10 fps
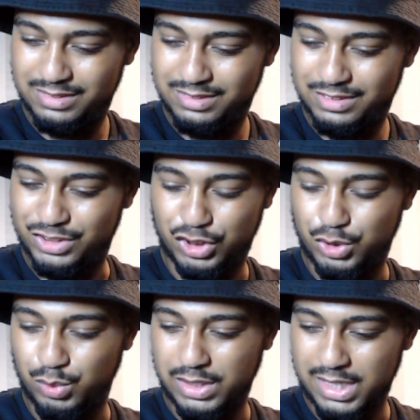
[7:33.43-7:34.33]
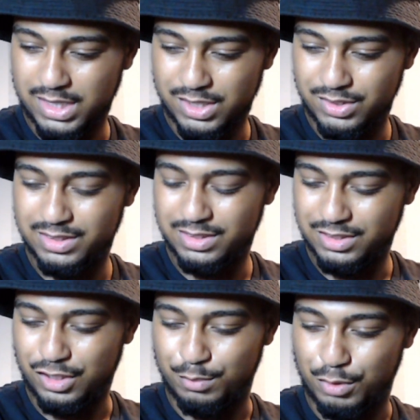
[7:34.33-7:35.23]
It's not too loud, a
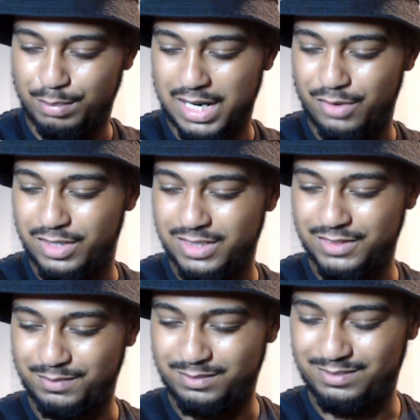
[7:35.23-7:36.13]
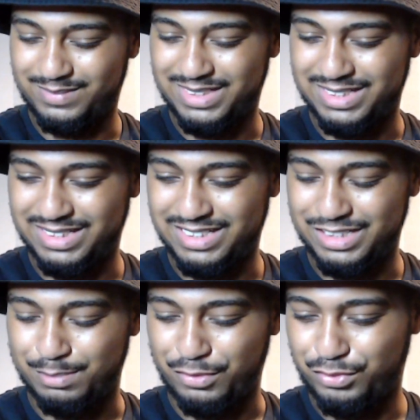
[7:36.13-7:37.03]
lot more power.
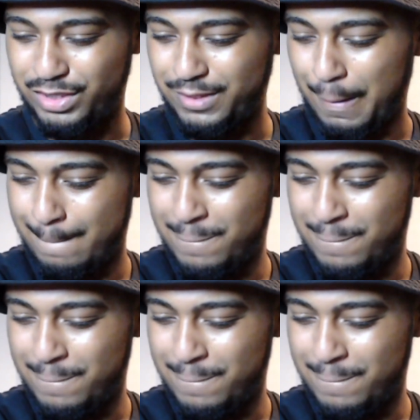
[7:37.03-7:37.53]
Number 3.